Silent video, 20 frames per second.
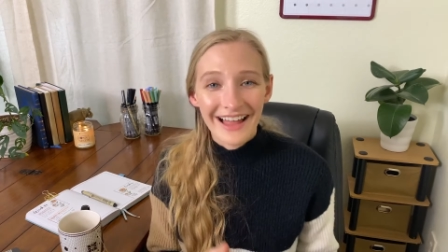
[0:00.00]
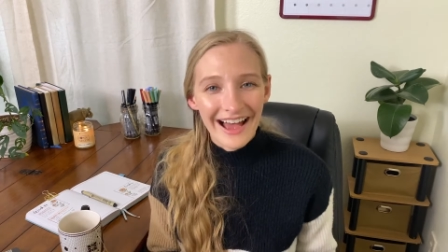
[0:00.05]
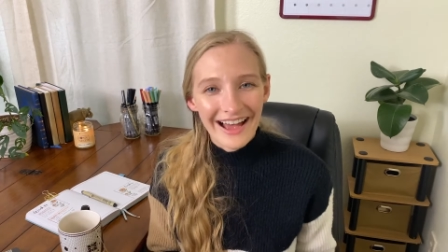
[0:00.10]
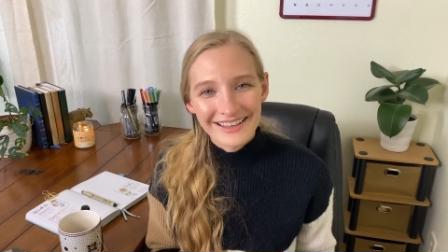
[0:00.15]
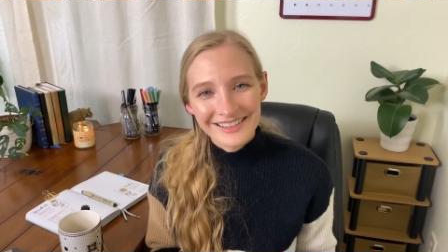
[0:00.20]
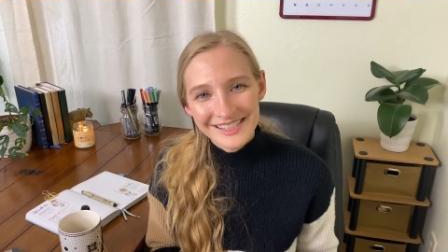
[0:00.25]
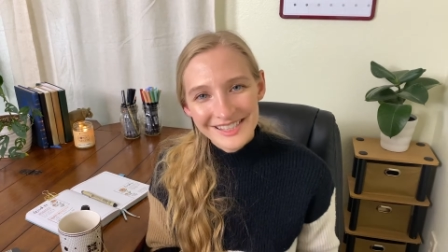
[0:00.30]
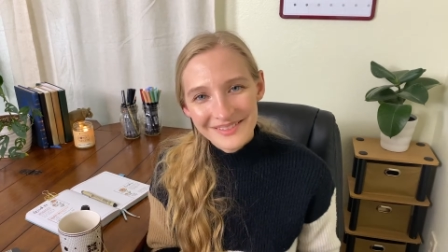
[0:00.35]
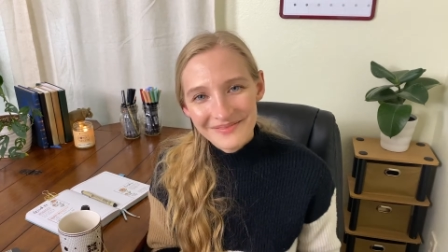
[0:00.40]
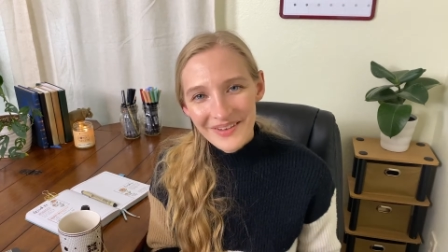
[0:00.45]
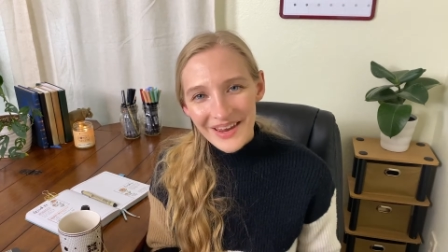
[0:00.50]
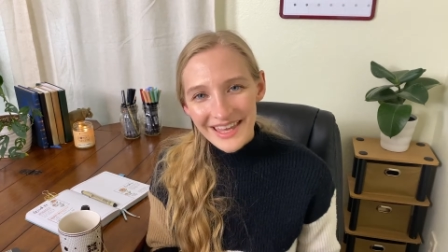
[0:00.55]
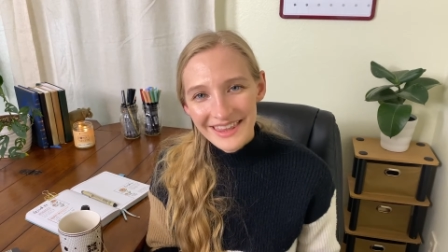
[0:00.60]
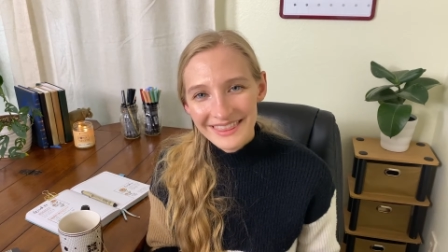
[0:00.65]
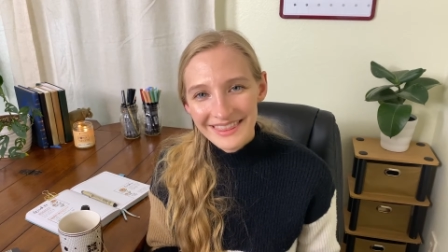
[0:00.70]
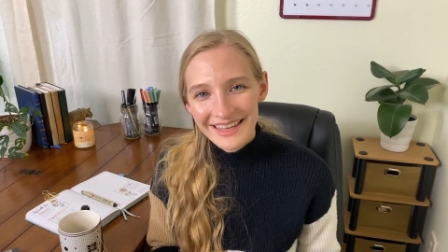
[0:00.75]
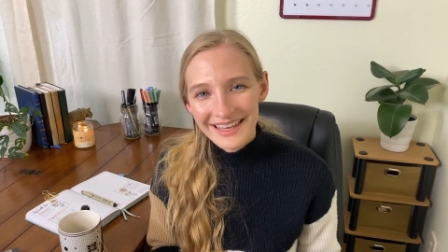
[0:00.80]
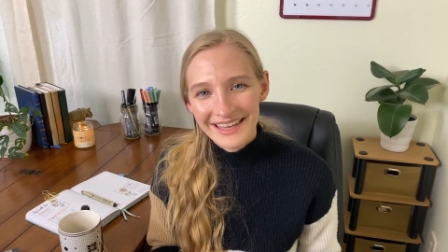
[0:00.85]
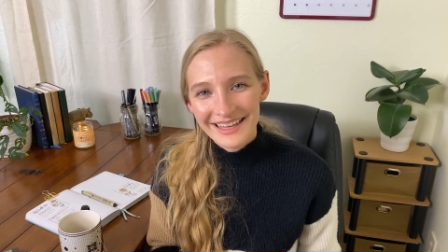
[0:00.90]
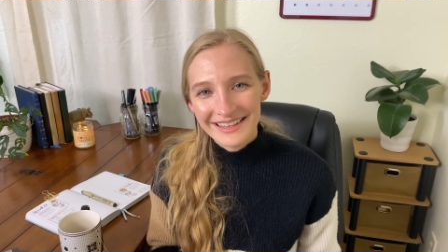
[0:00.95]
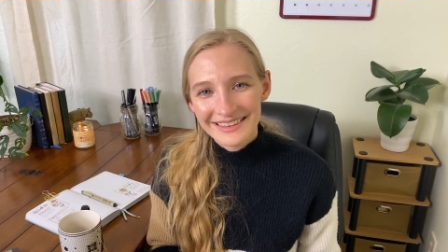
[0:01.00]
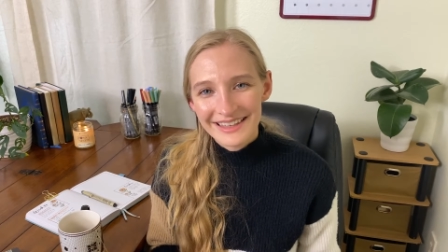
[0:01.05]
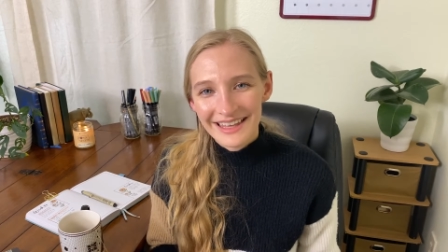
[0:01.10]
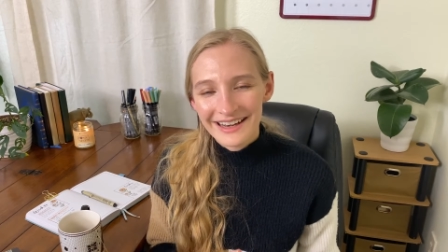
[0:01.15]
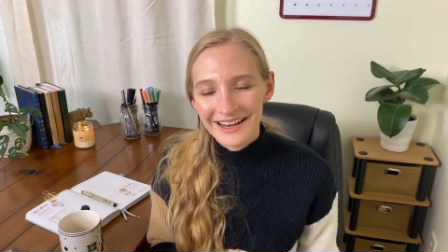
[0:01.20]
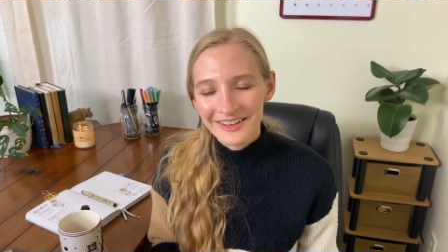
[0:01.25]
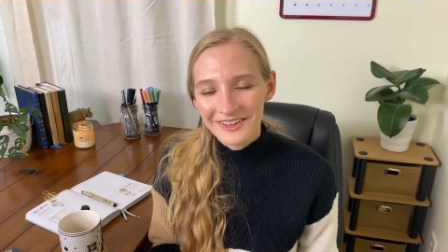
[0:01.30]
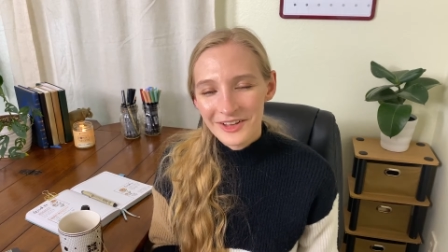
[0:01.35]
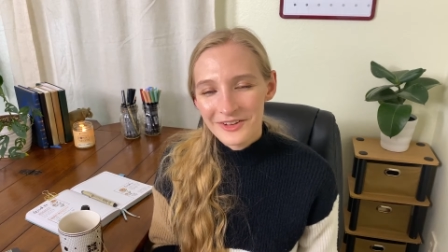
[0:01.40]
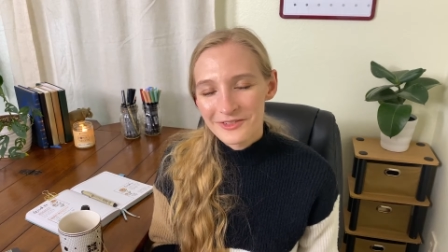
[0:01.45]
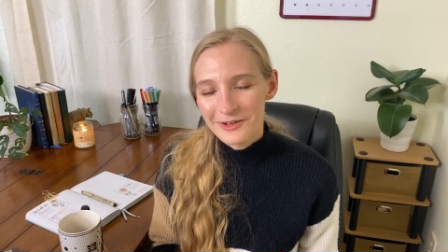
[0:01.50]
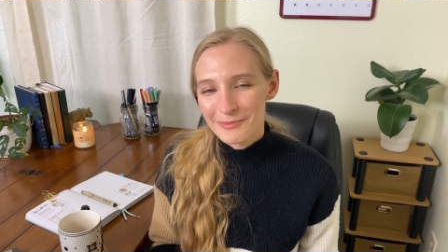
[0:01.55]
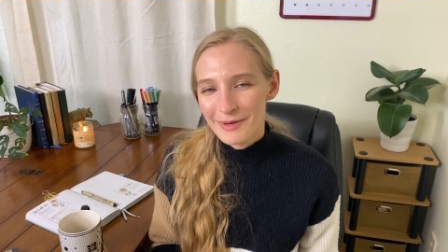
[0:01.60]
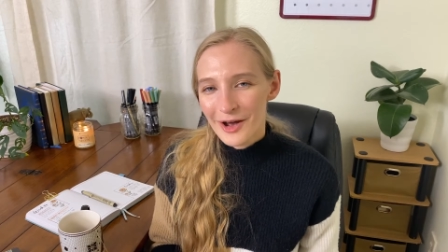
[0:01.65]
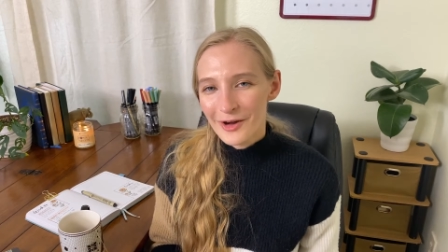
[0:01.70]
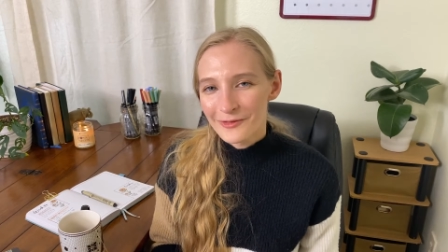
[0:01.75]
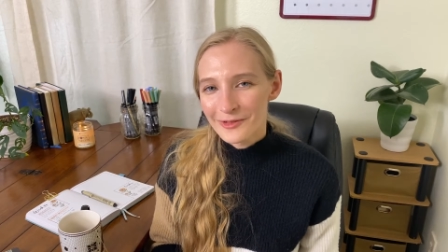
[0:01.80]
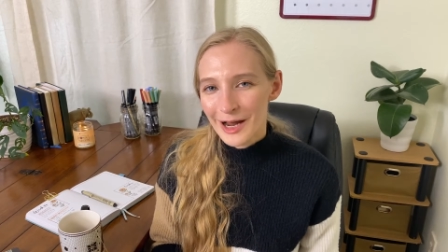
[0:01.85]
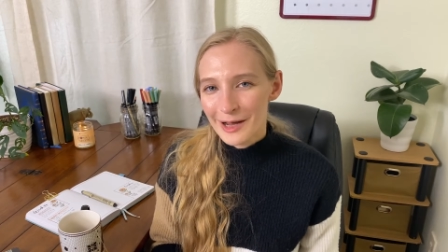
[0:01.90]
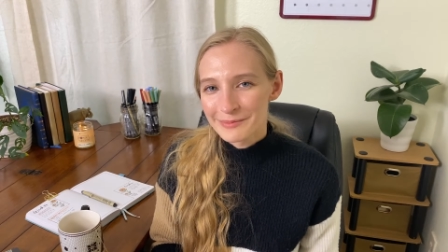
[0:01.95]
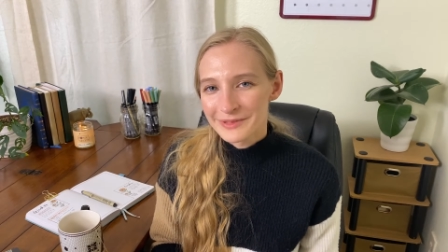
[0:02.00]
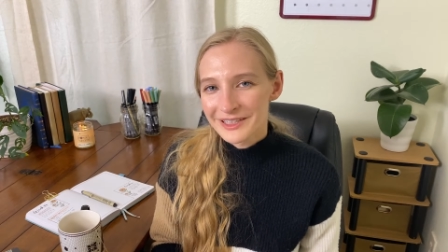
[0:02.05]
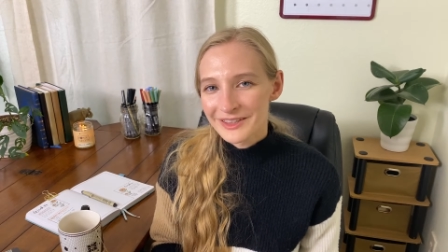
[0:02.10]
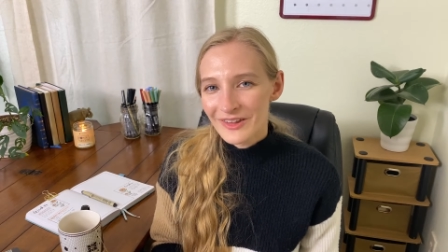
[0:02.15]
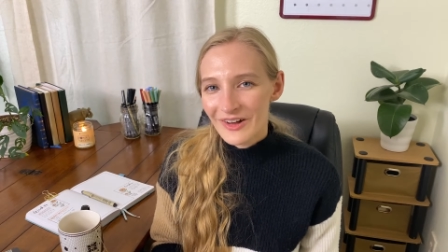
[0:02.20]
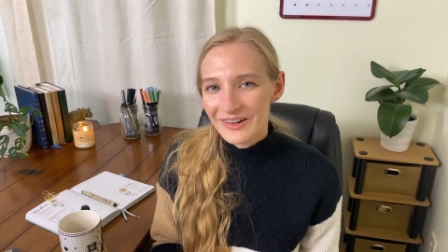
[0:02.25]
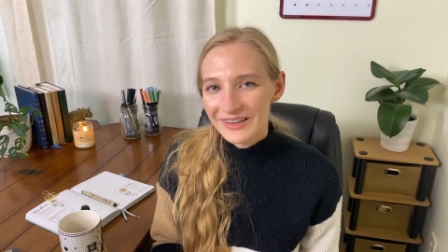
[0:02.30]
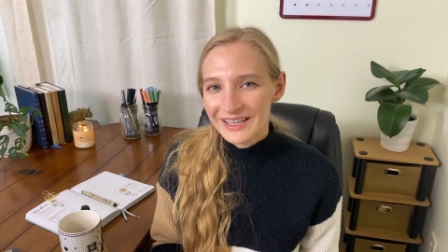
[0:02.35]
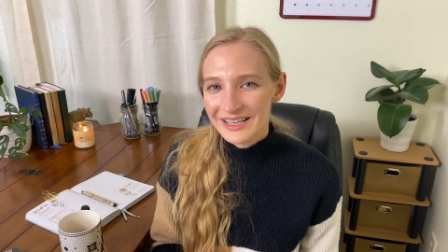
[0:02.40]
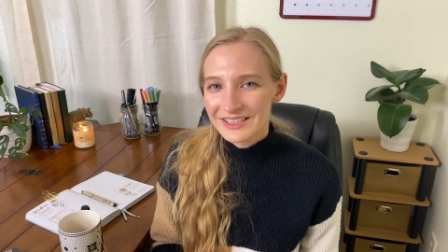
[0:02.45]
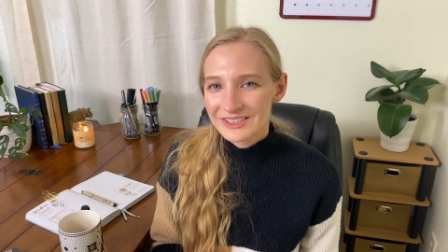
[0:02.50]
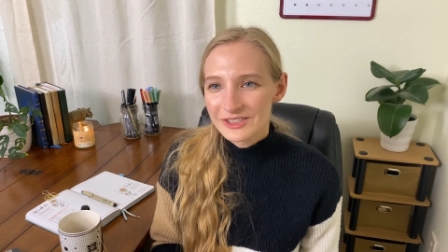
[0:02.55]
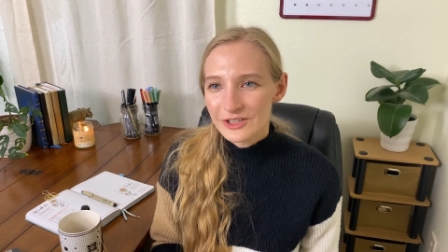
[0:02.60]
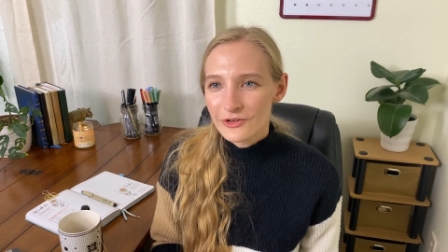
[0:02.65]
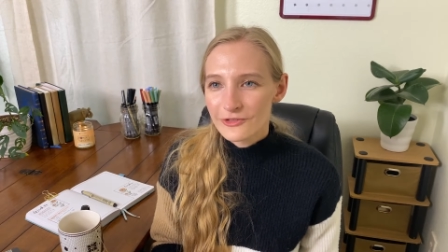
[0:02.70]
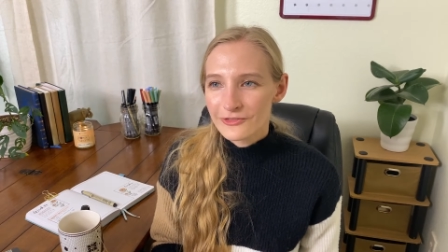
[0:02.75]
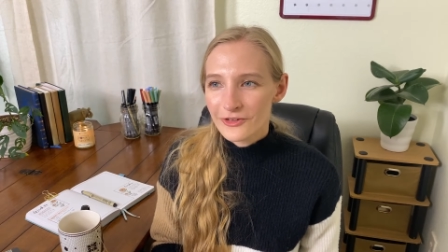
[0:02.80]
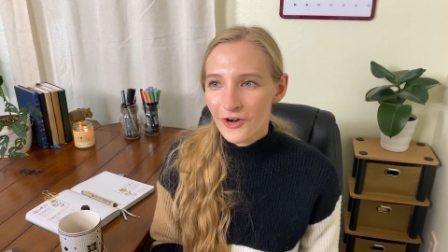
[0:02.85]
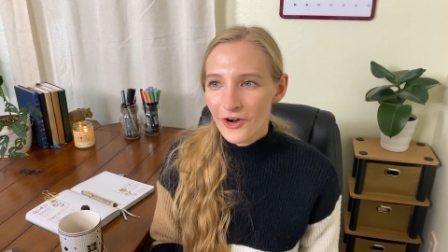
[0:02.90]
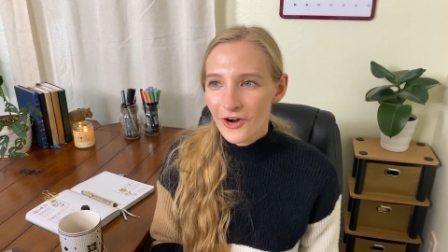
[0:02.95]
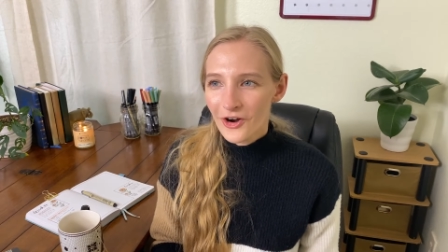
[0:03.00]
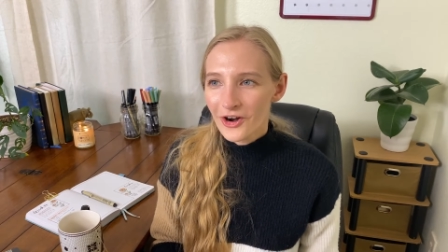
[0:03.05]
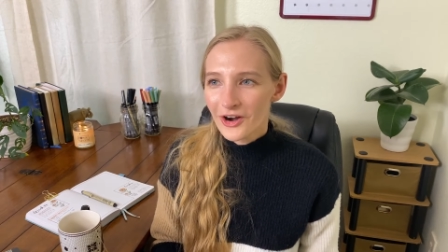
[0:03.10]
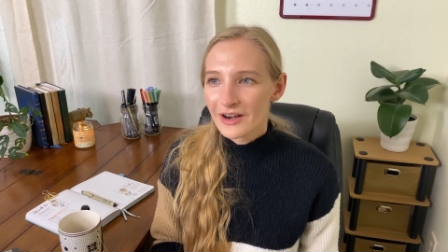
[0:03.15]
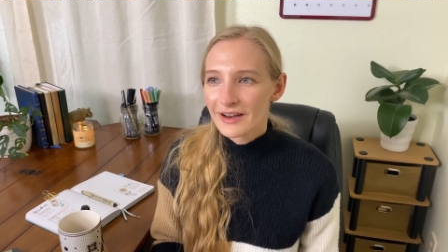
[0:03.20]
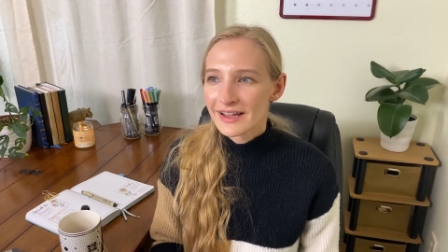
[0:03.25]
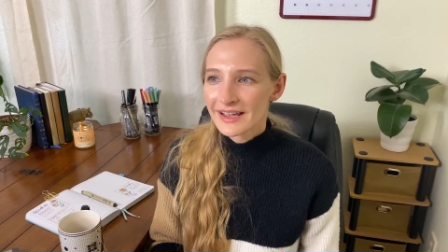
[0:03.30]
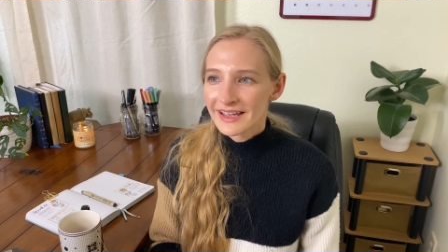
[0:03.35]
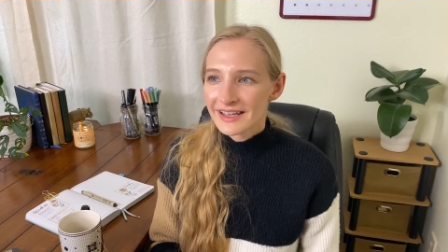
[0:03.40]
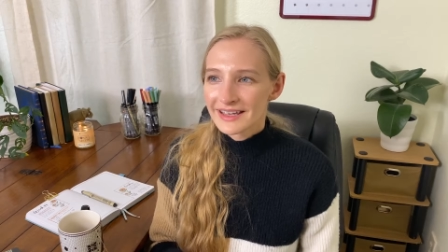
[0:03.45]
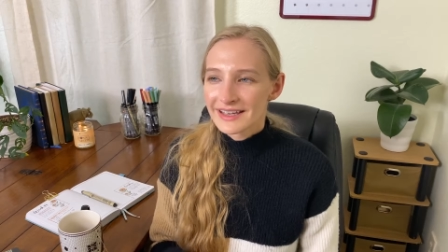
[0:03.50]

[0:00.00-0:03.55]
last main thing that I love about rapid logging so far